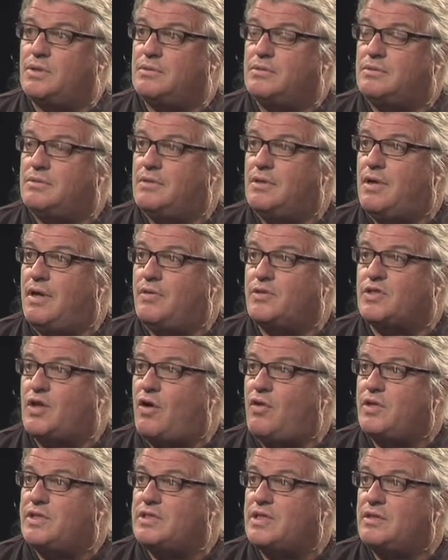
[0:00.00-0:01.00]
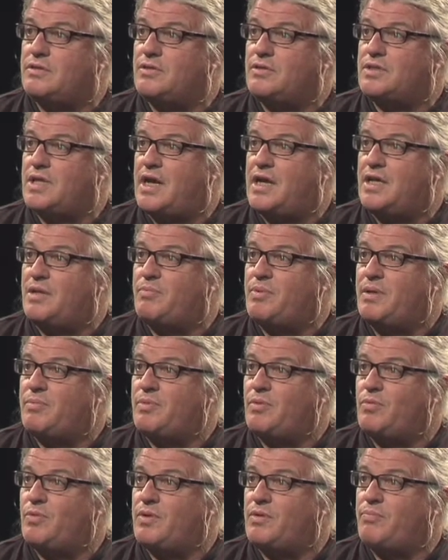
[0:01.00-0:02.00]
and you know, I was always entertaining
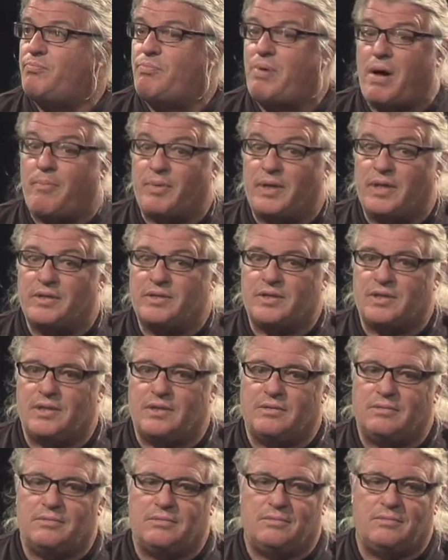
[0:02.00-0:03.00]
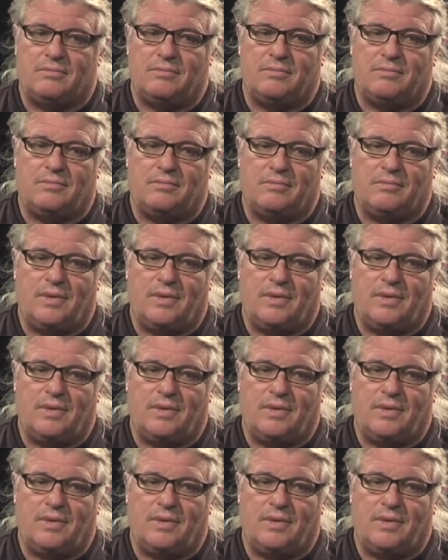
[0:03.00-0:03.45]
people with puppets and